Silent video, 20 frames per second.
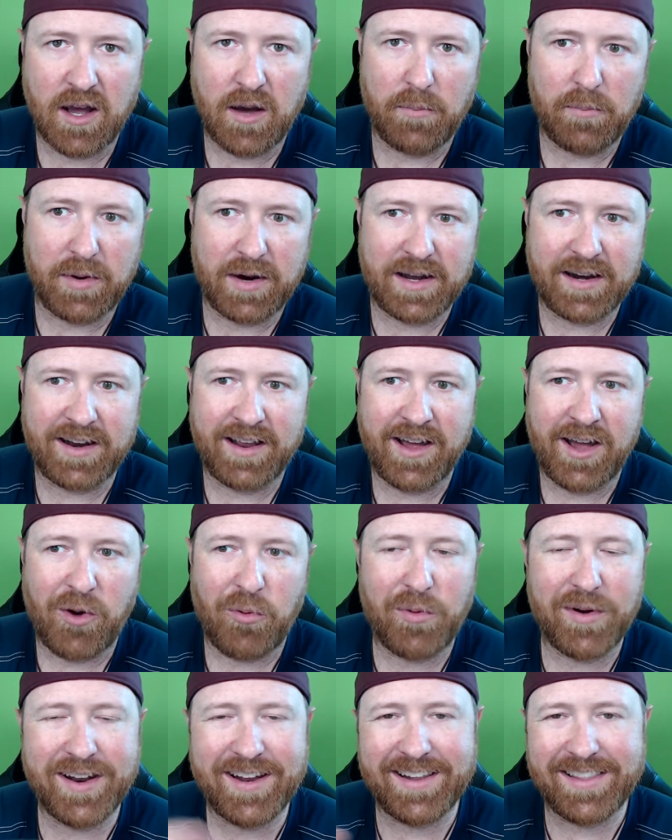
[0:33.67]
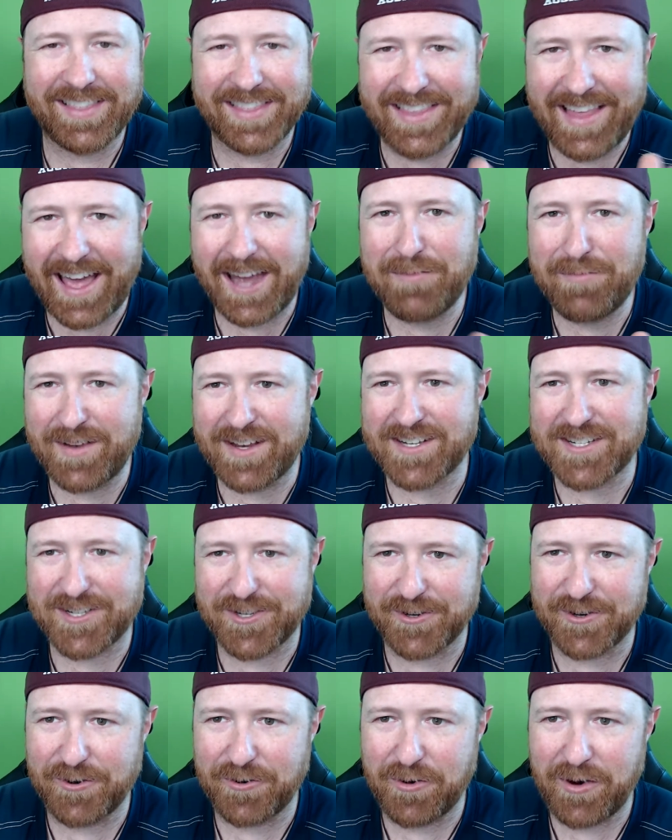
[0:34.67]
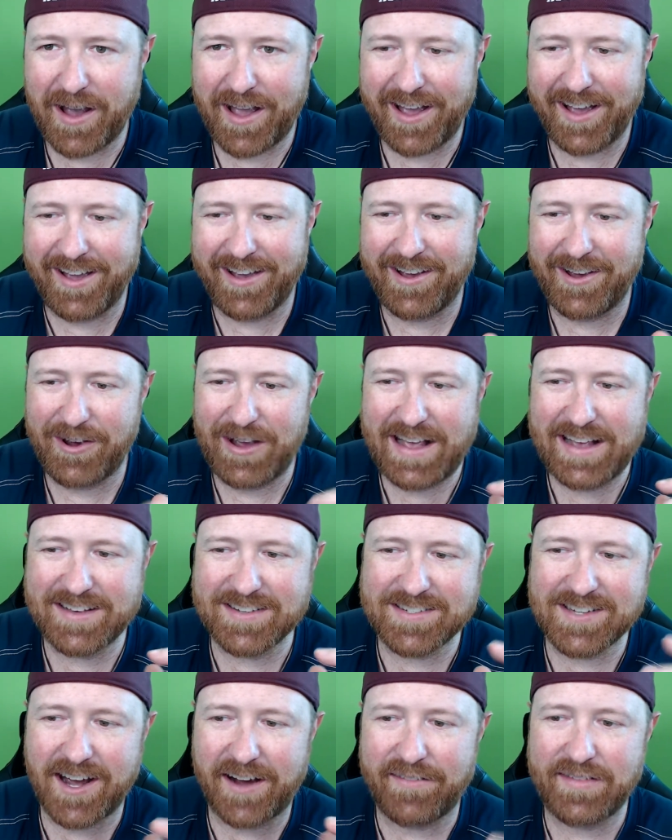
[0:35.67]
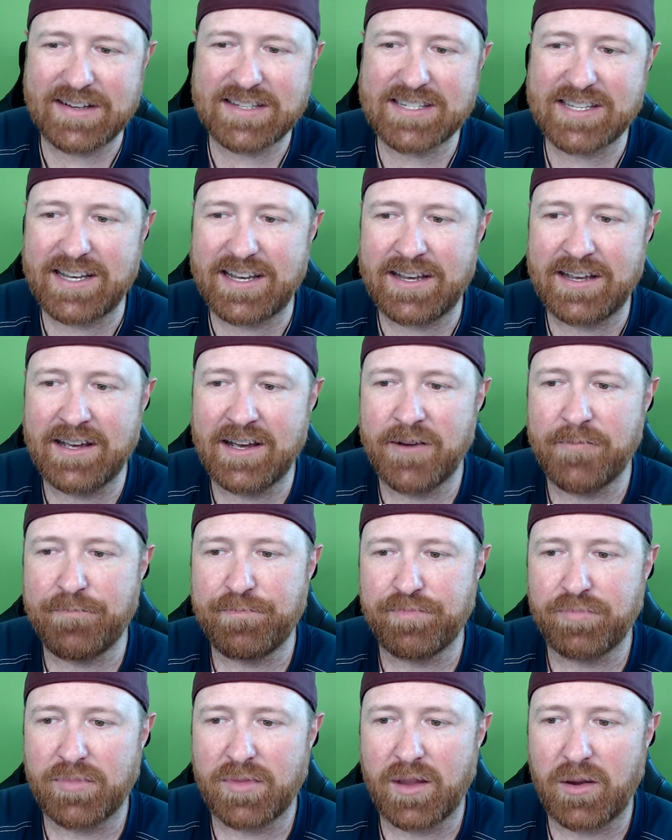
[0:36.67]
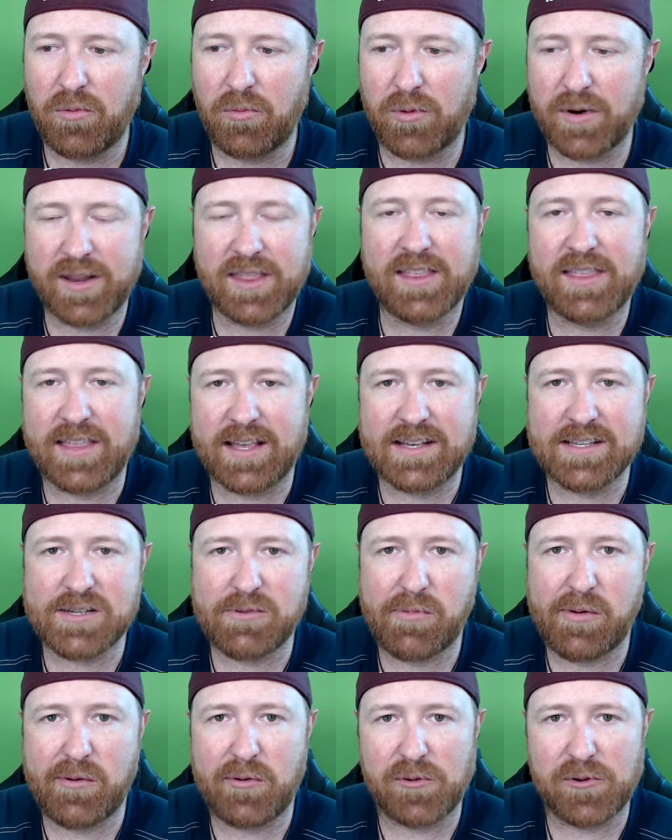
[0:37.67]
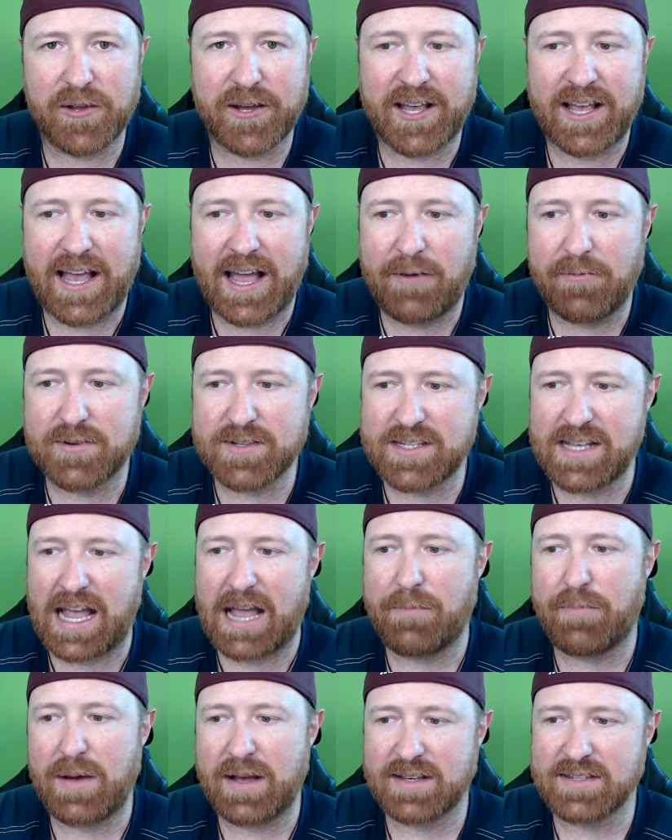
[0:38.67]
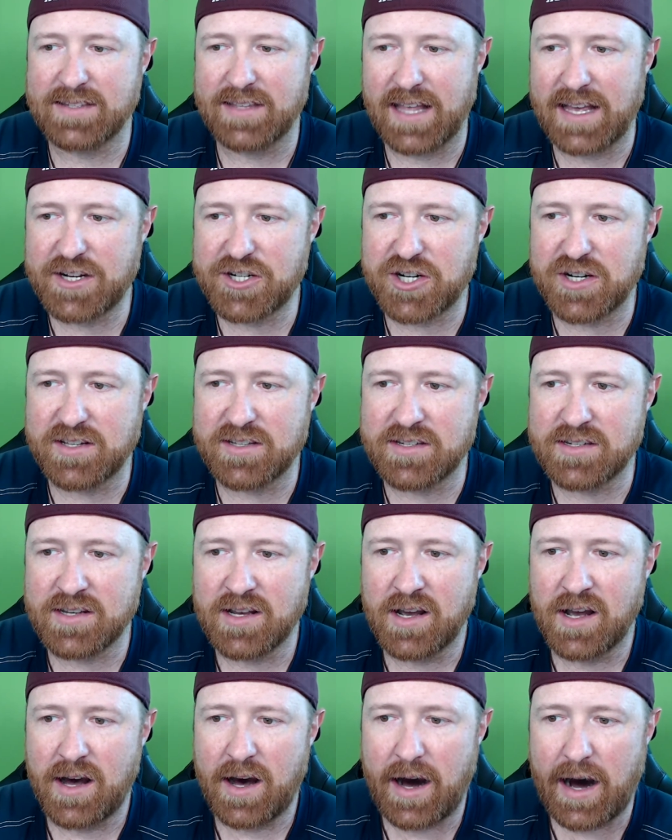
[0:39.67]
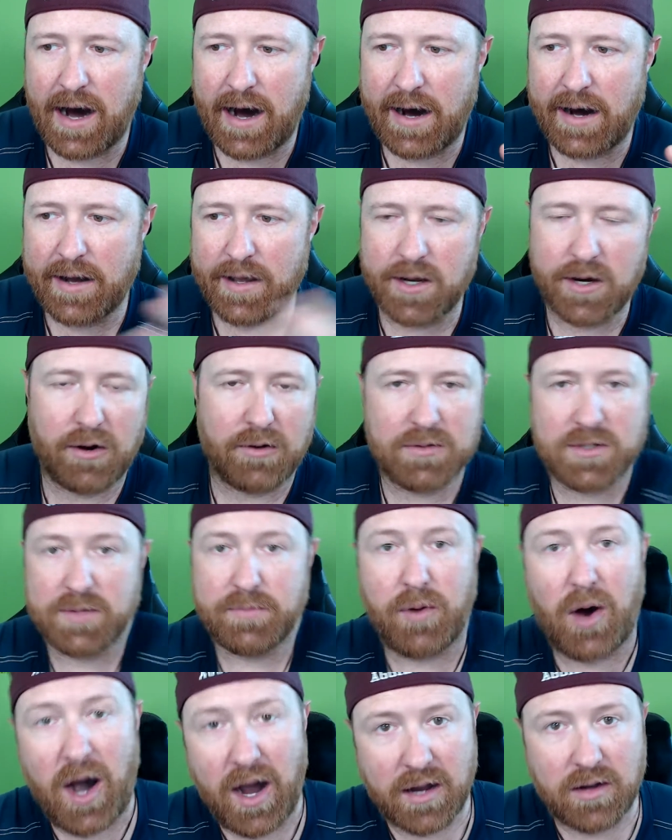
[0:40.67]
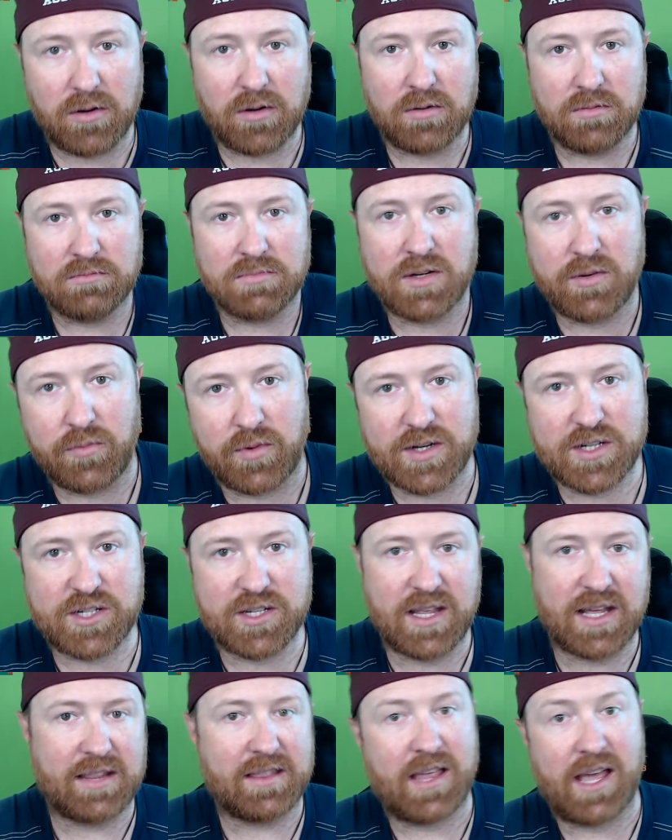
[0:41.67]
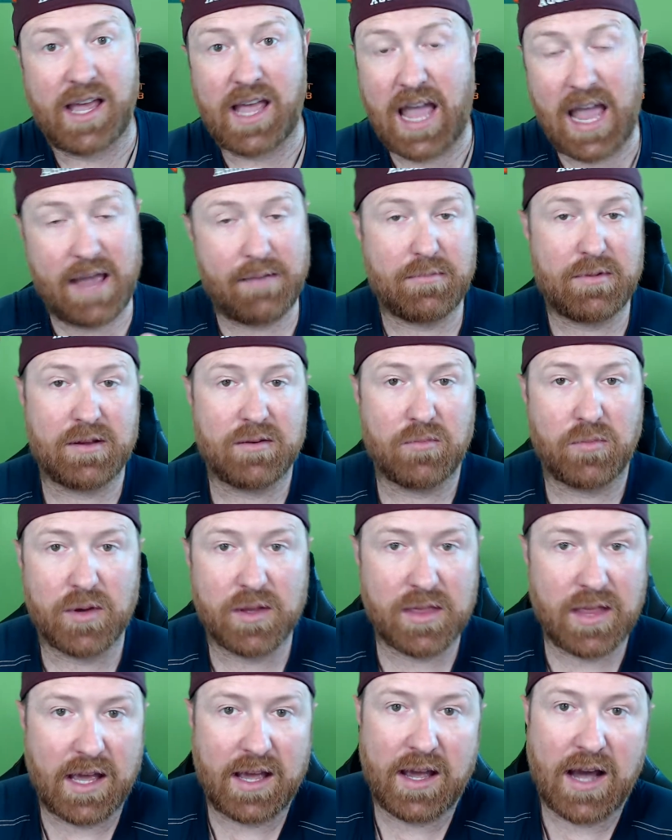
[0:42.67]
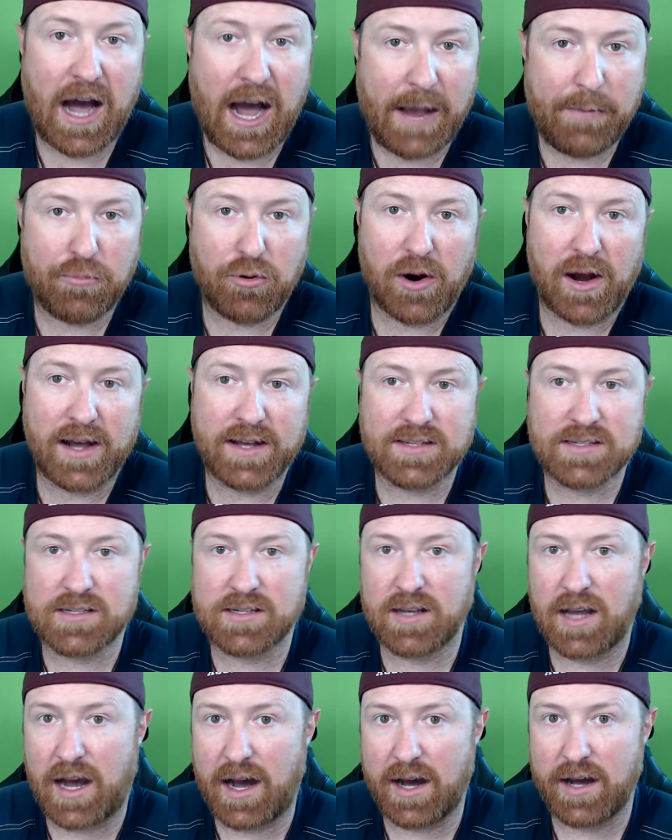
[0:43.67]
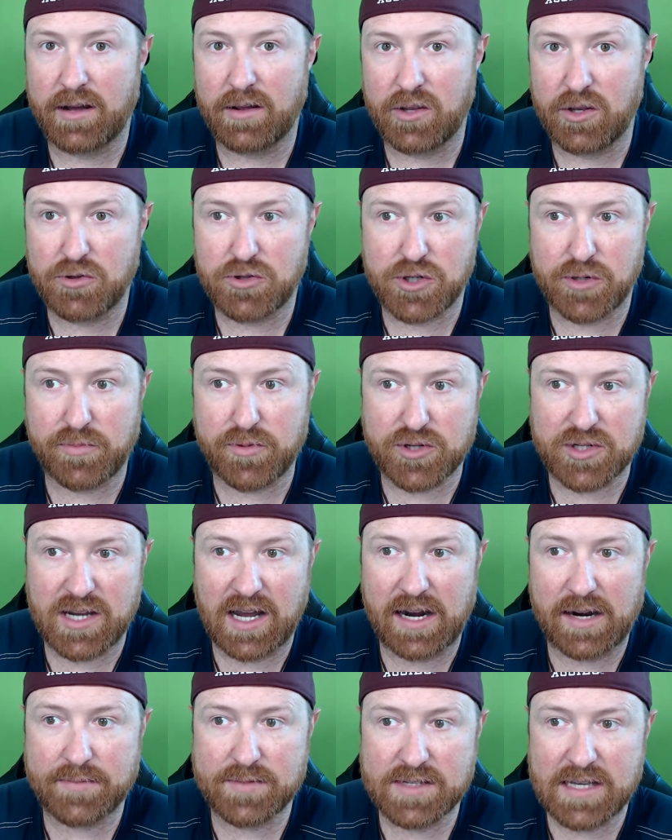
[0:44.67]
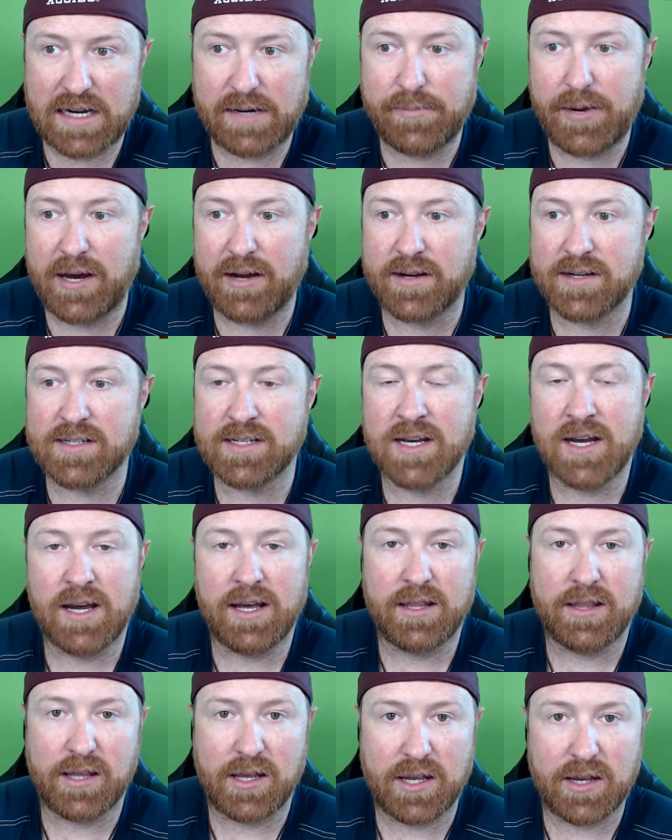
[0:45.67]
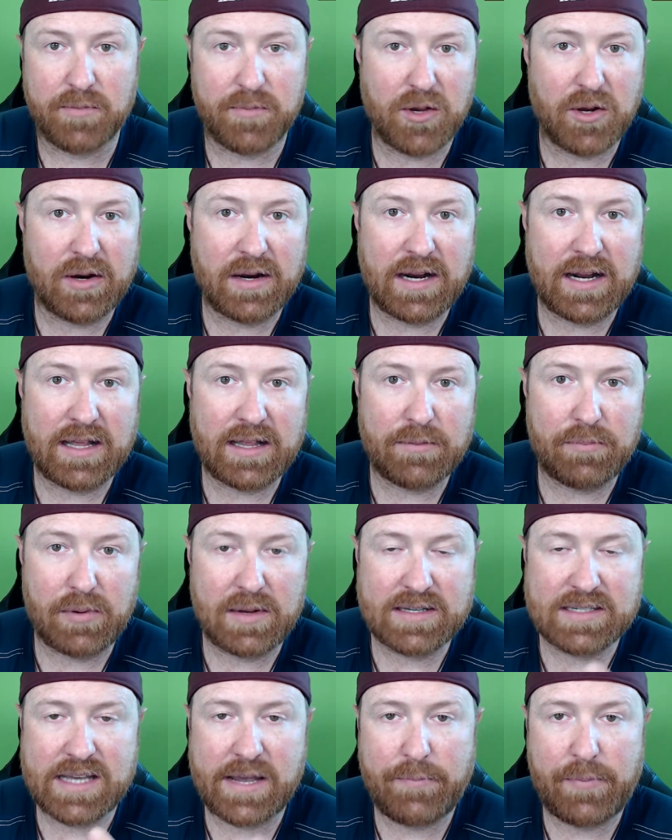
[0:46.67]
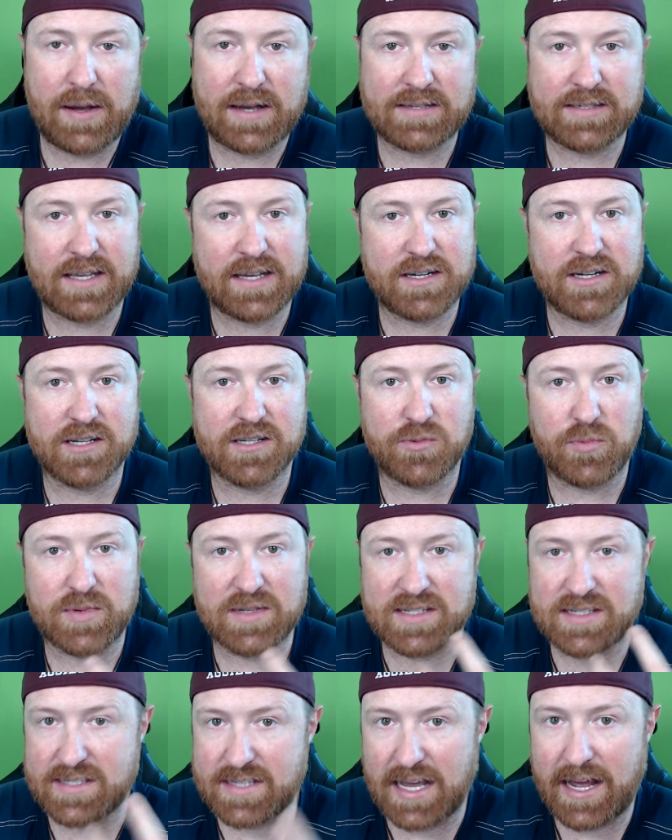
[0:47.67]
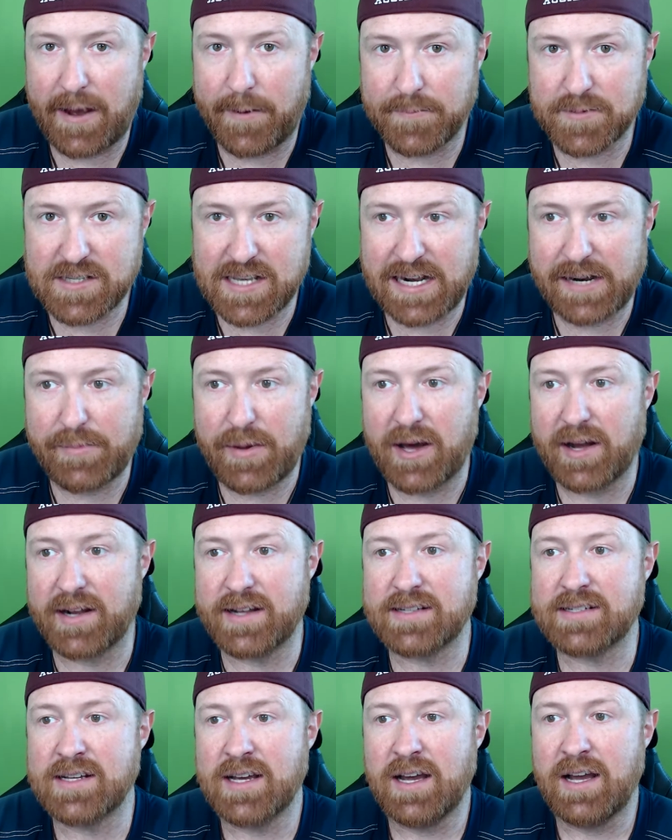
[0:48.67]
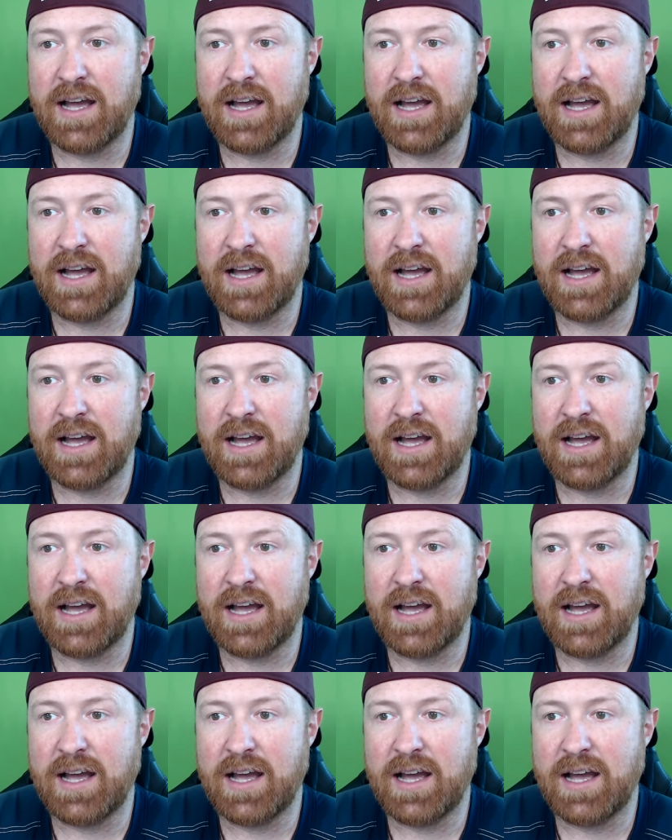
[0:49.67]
But what it led me to is obviously one of the things that we were looking at was the Apex Legends, debacle, in which that they came in with a high price. YouTubers got upset about it. The community that plays Apex Legends was upset about it.